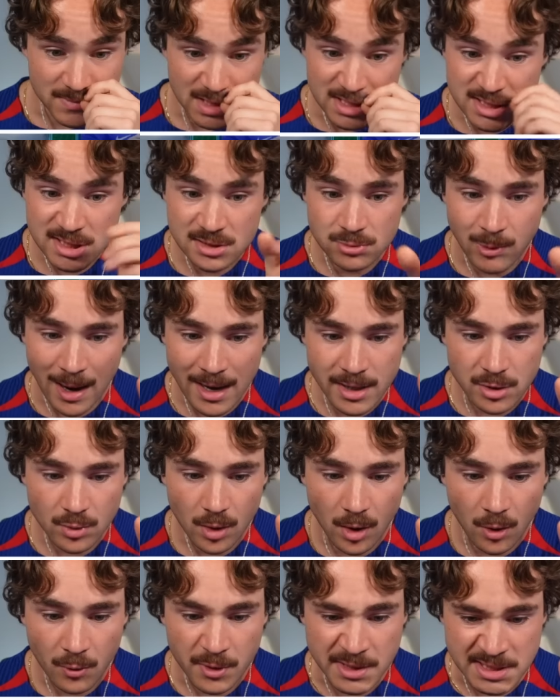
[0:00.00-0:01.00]
This is why you
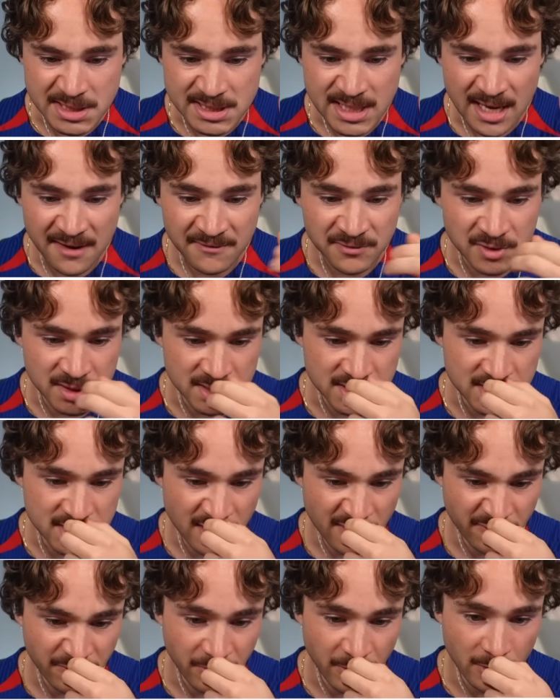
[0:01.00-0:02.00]
always save this
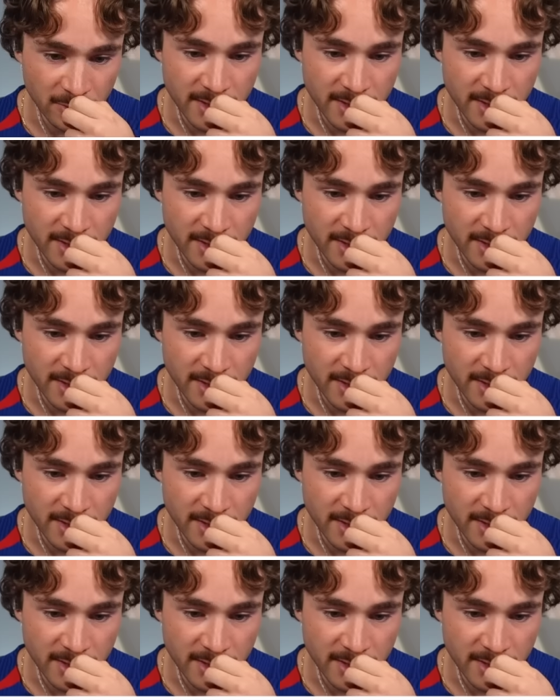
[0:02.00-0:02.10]
stuff, bro.